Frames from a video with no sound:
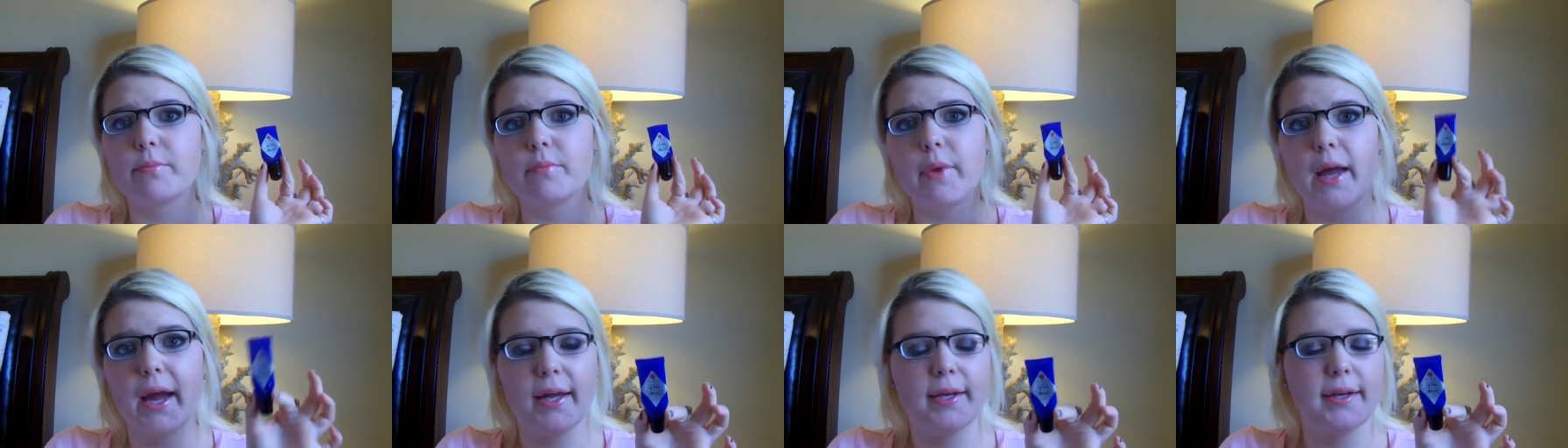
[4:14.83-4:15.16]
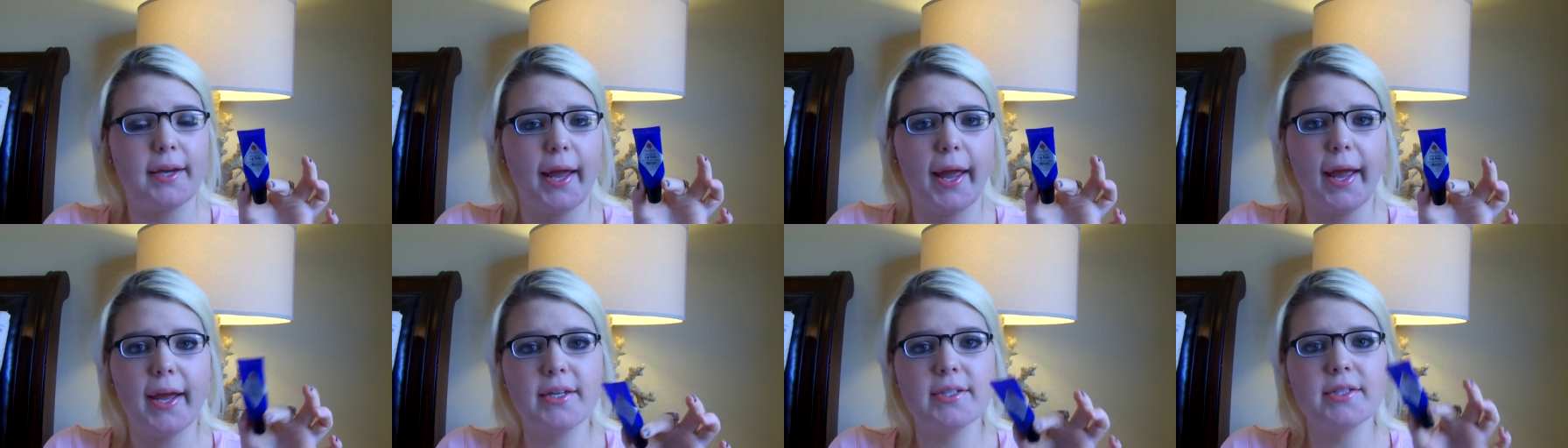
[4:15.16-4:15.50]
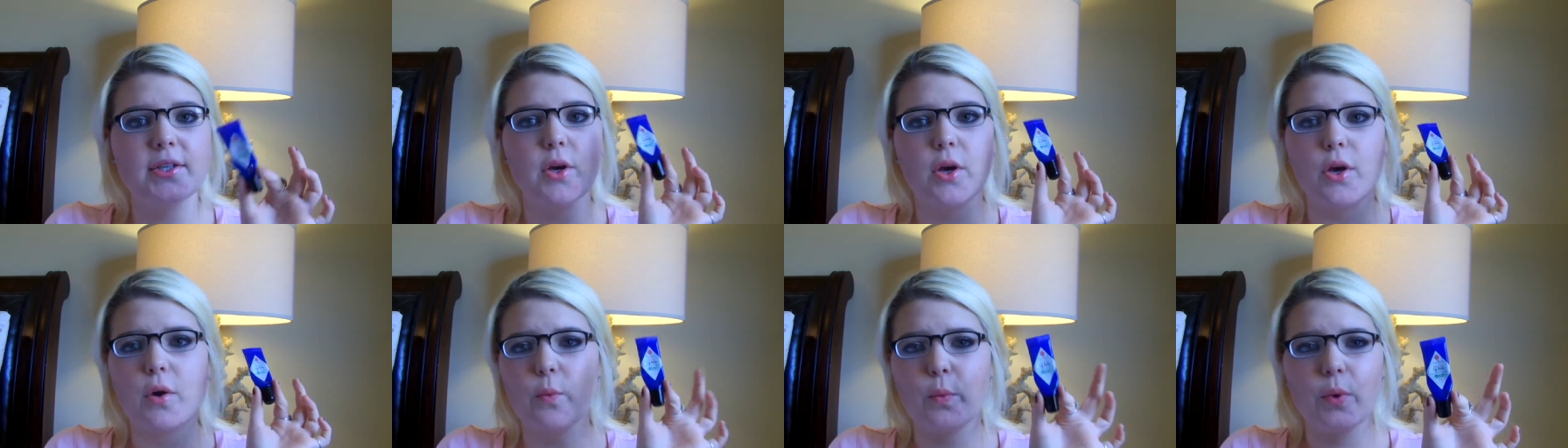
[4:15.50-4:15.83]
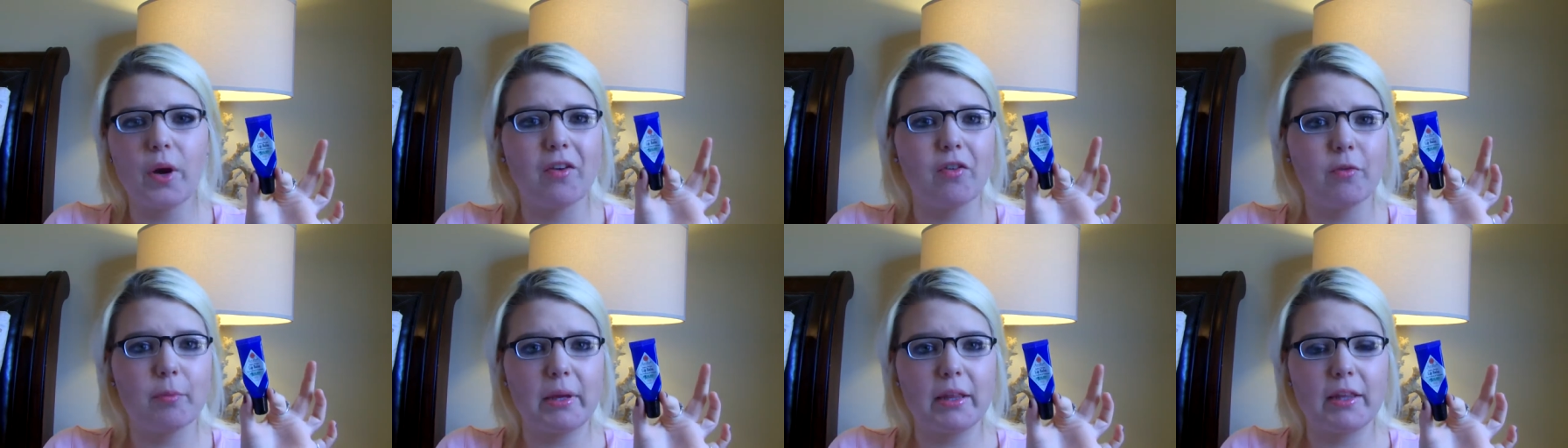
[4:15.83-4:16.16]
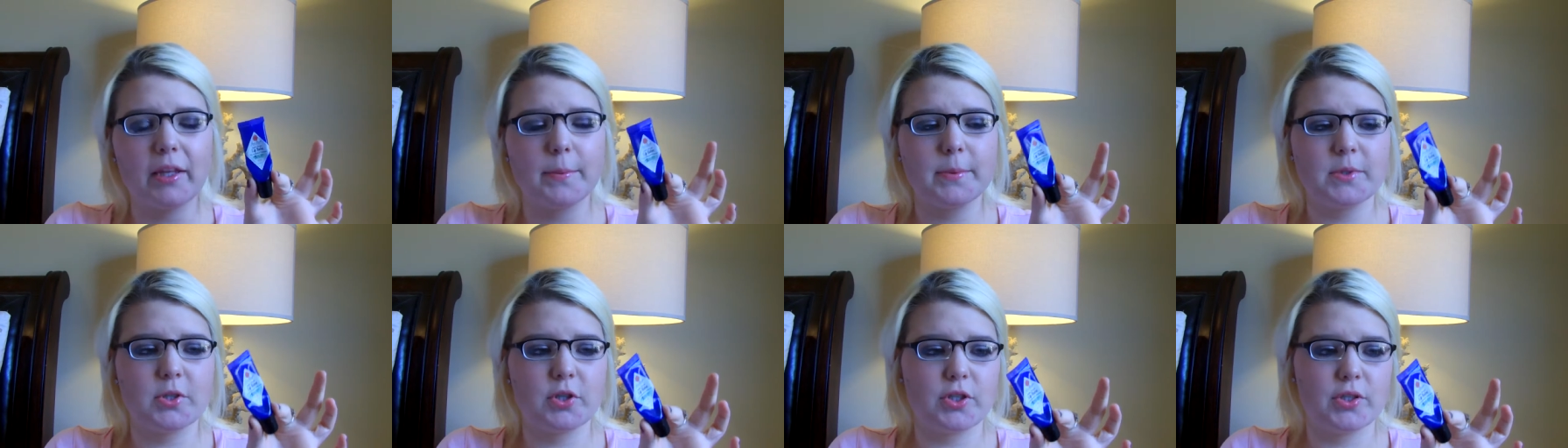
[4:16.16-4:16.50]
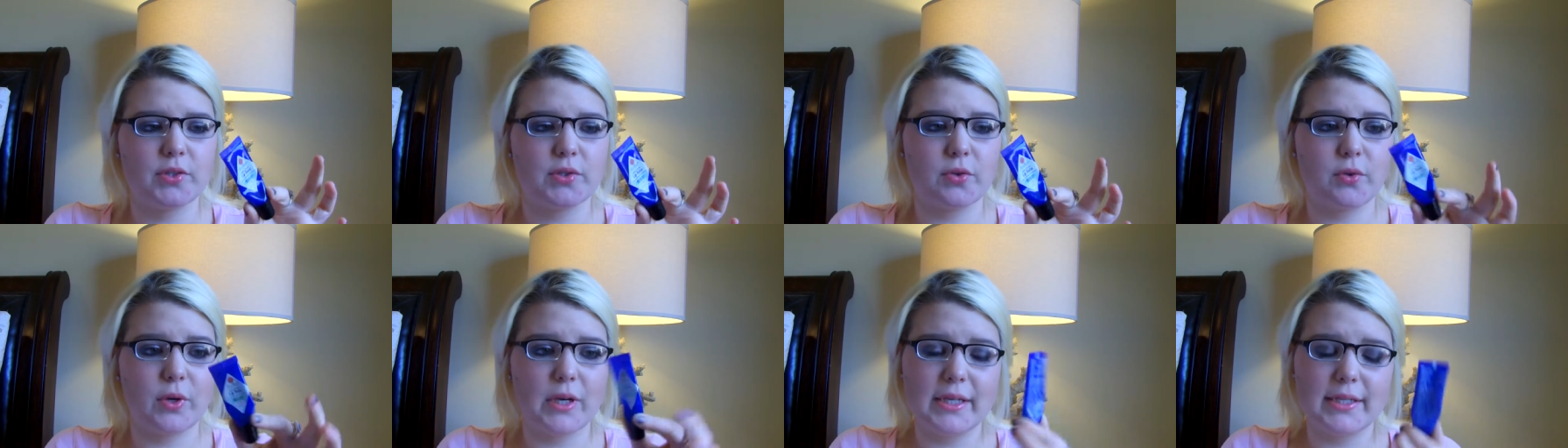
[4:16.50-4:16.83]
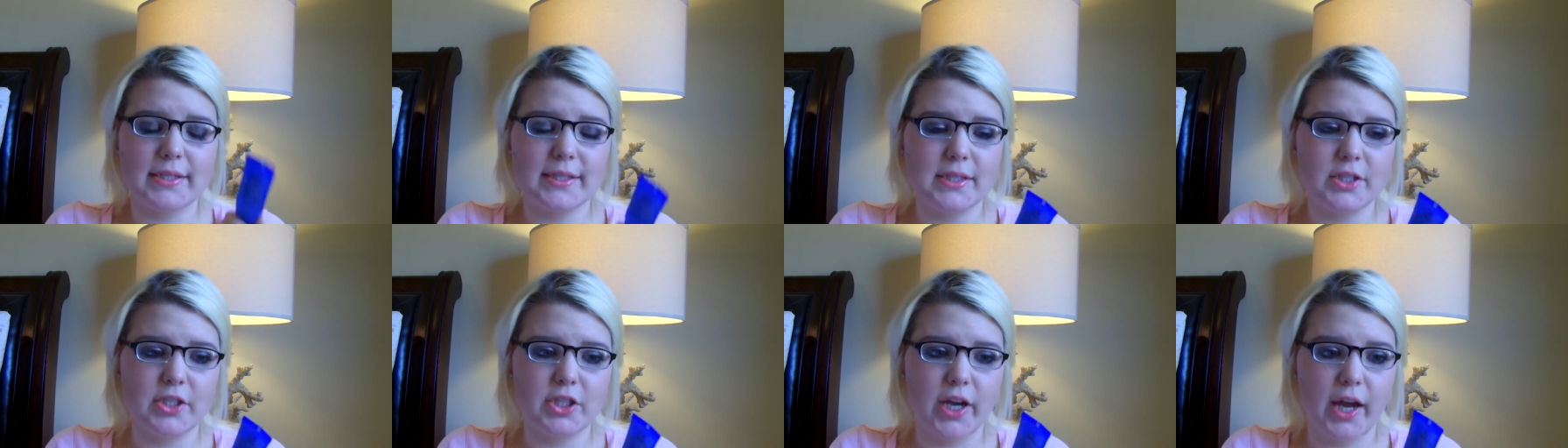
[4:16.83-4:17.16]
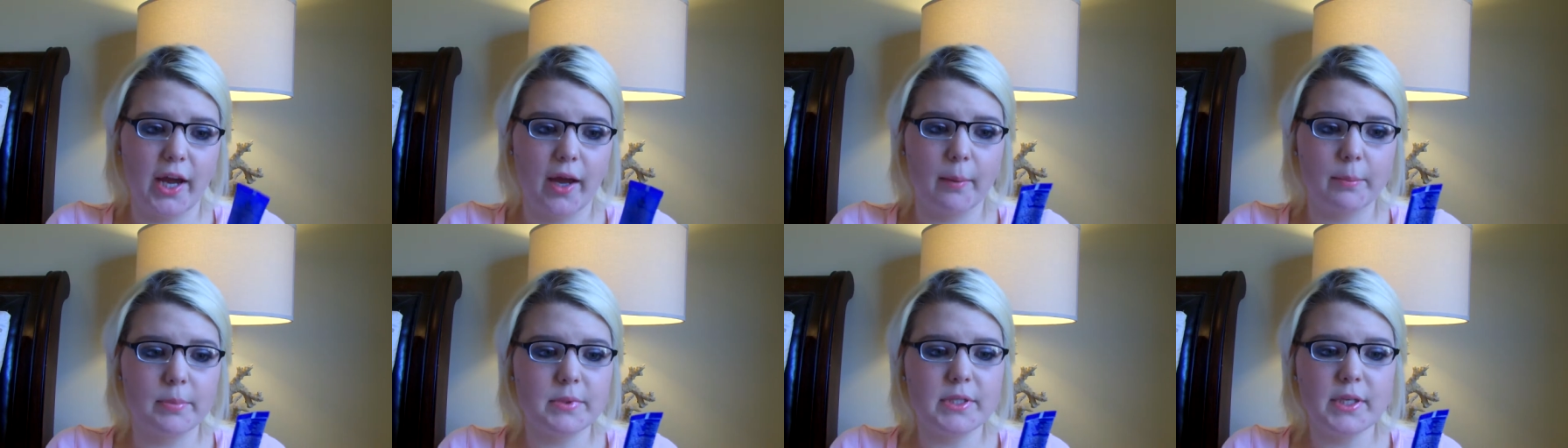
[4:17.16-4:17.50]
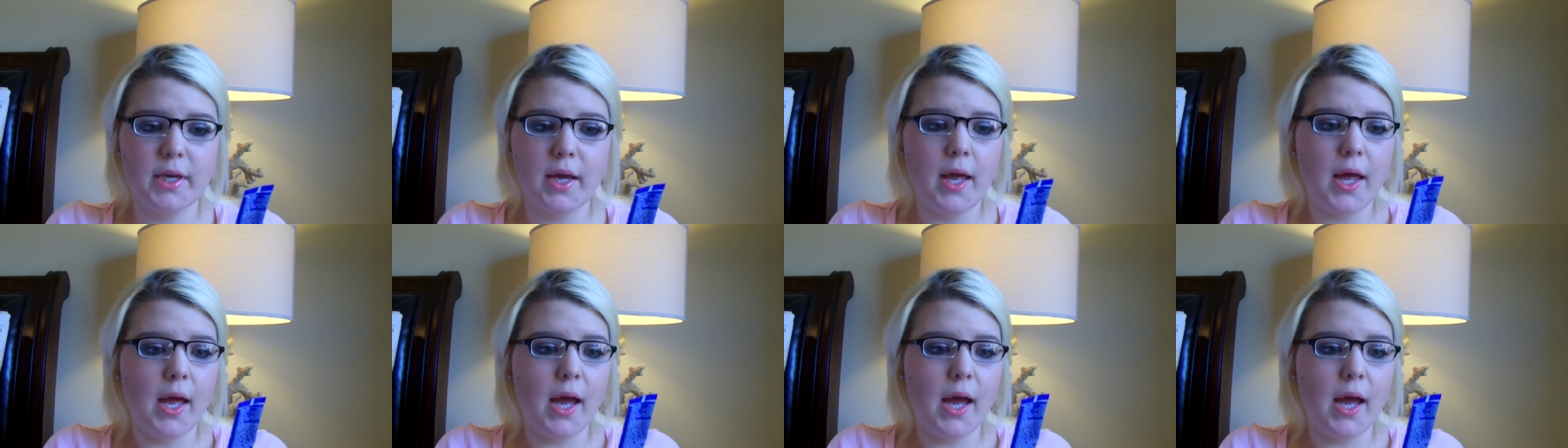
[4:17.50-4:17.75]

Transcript: at night, whenever my lips are just crazy chapped.